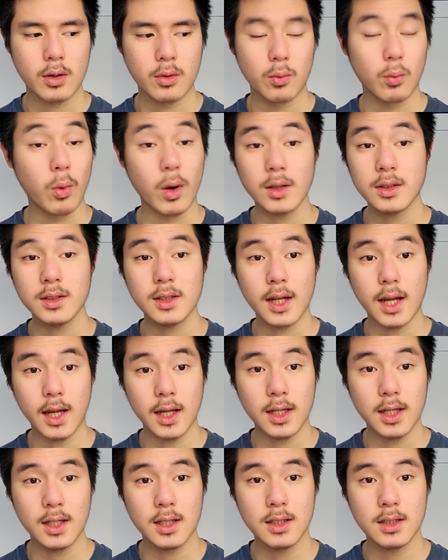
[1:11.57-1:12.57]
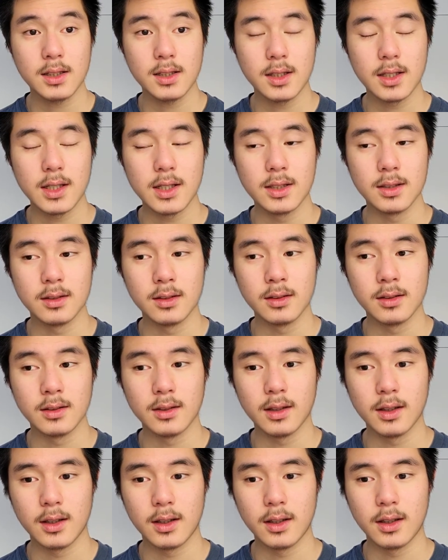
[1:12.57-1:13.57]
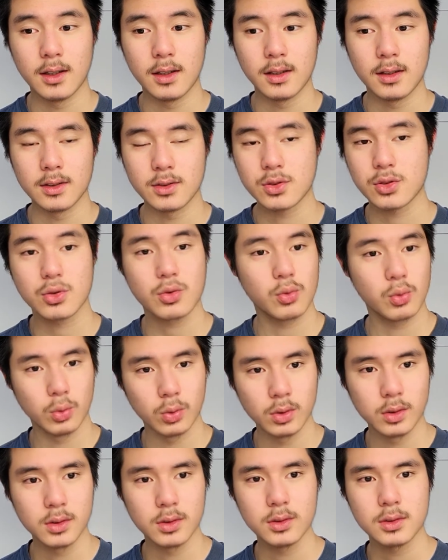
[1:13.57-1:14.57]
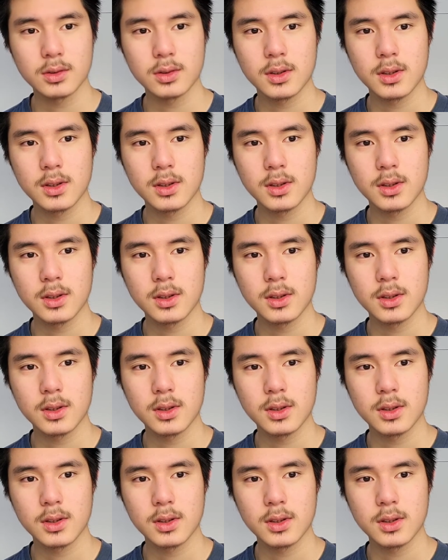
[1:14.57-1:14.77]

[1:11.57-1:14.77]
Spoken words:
one day in school,